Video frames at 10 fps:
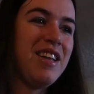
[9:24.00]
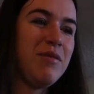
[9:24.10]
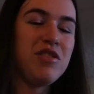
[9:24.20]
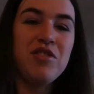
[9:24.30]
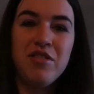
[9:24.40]
that
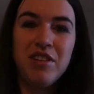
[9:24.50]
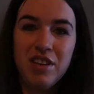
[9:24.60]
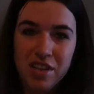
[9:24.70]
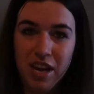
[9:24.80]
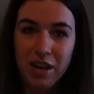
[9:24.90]
was during the
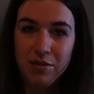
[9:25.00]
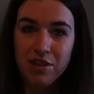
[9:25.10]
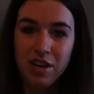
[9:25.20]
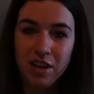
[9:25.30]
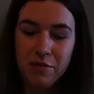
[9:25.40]
day, it was
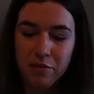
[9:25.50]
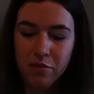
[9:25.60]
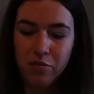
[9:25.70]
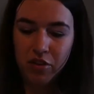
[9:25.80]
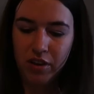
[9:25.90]
not even
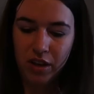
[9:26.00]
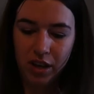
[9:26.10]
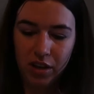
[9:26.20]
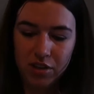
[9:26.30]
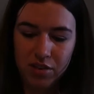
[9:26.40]
from
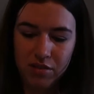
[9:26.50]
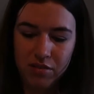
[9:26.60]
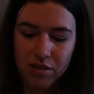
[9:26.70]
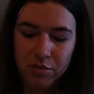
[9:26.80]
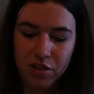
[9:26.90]
drinking,
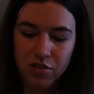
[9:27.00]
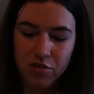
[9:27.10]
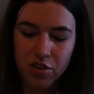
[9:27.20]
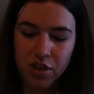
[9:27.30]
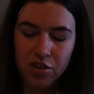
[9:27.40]
so that was
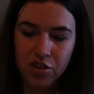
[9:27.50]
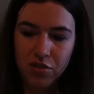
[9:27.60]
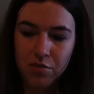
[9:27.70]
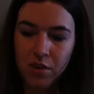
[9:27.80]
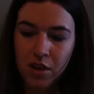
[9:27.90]
interesting
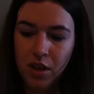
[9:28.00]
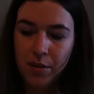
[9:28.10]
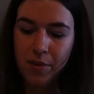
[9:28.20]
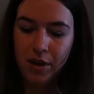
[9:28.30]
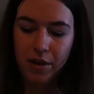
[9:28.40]
too,
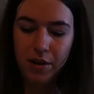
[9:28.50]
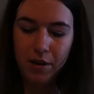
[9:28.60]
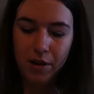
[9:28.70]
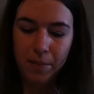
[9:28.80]
but,